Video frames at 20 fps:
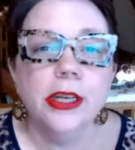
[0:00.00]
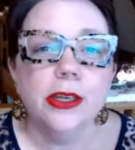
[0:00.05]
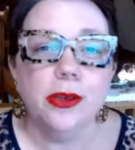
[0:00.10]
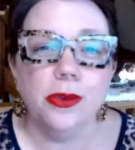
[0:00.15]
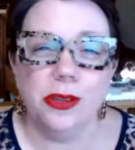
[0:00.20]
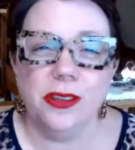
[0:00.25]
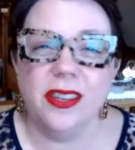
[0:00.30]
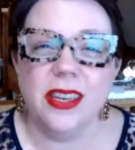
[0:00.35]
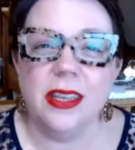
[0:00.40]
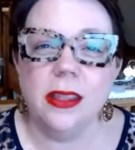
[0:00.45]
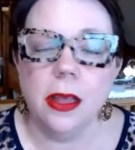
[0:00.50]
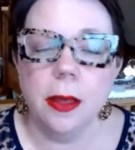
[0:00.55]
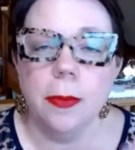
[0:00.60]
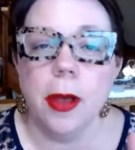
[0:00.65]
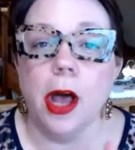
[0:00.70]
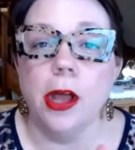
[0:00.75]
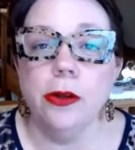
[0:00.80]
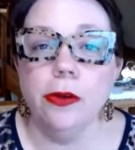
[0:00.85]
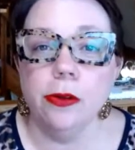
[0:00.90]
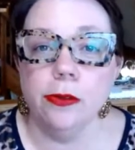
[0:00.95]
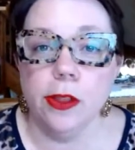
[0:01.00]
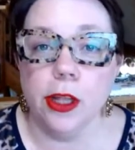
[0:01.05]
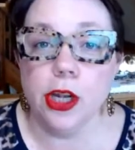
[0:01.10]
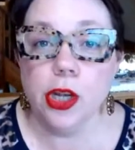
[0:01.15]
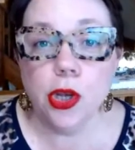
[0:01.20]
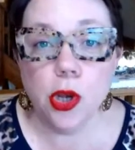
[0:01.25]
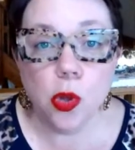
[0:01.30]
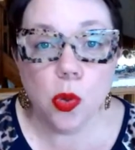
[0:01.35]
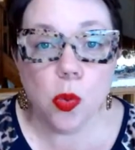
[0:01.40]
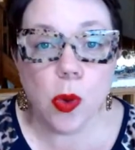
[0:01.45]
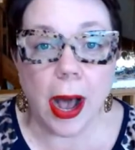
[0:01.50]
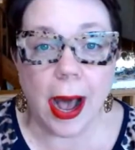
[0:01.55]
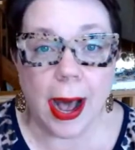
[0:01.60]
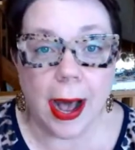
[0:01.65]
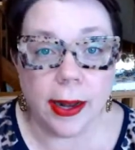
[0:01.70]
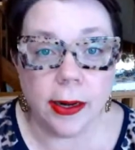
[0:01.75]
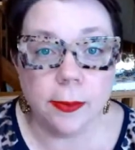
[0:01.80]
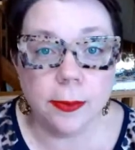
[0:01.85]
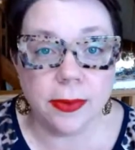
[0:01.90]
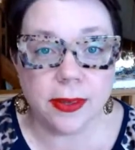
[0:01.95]
you'll see them under the new
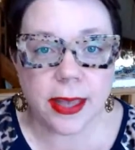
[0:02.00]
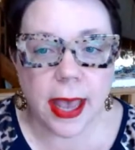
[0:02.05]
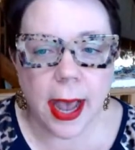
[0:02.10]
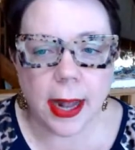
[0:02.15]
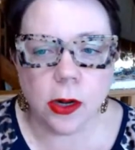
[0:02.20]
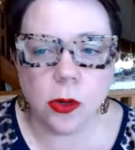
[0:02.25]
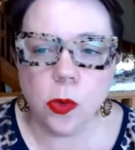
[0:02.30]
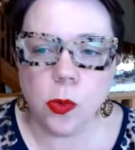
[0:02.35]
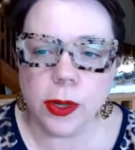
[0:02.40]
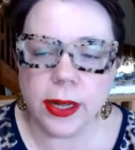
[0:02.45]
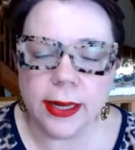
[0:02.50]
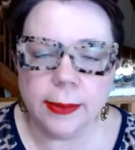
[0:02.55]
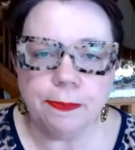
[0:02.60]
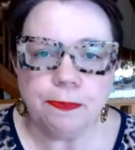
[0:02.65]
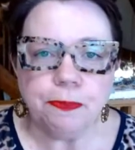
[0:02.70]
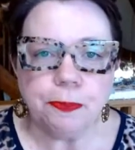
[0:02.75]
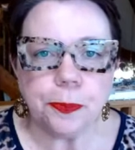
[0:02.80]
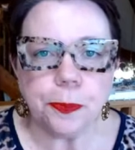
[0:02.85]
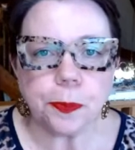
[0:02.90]
items category.